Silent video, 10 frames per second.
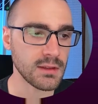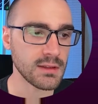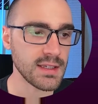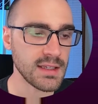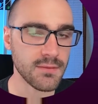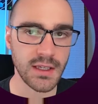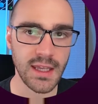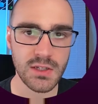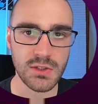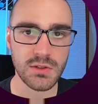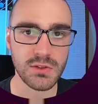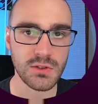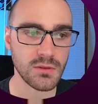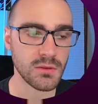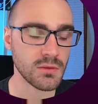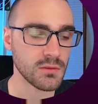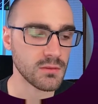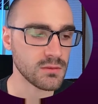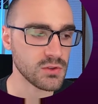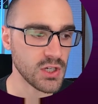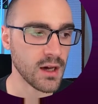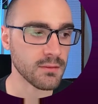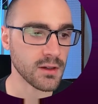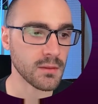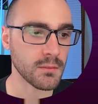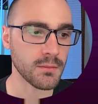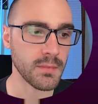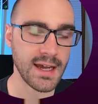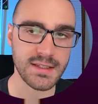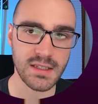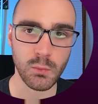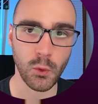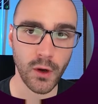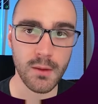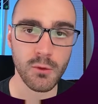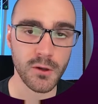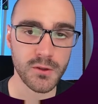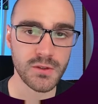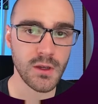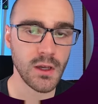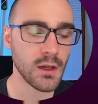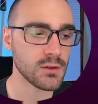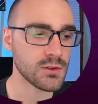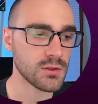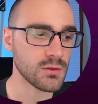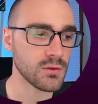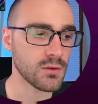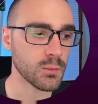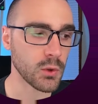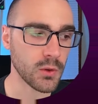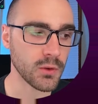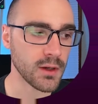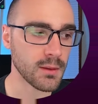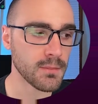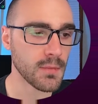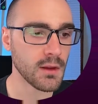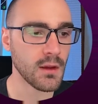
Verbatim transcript: in the invocation to Java pass in parameters to the program.